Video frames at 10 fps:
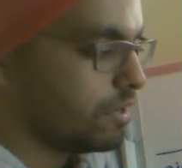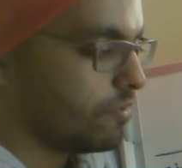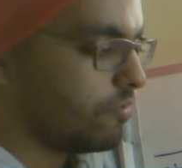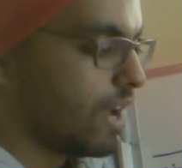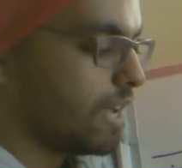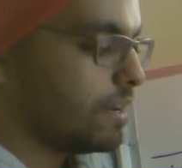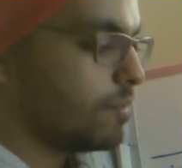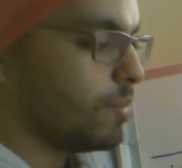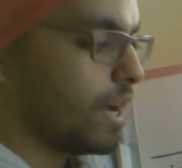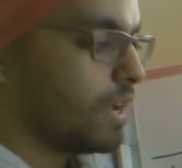
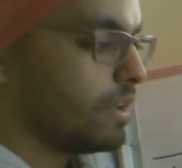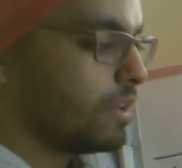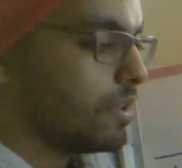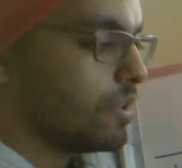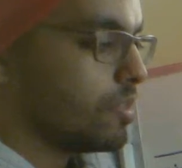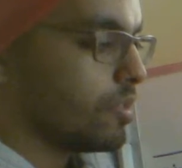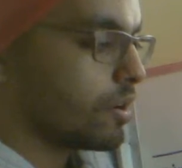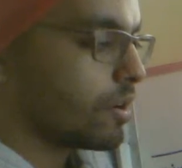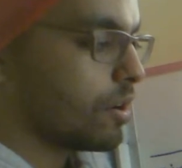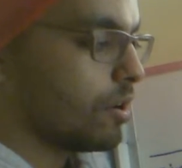divided by the
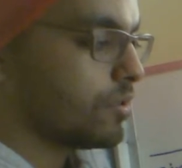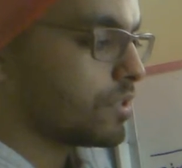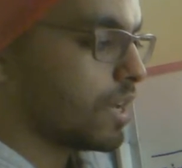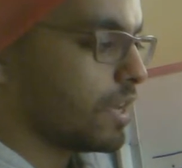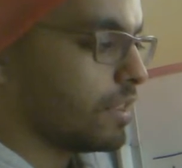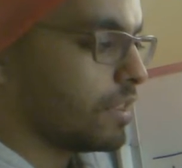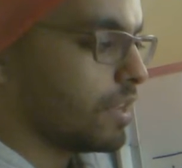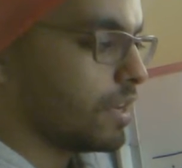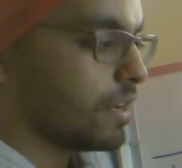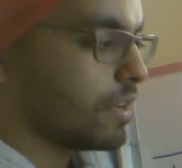cosine
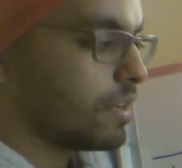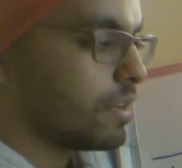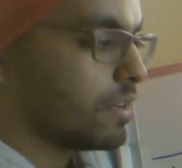theta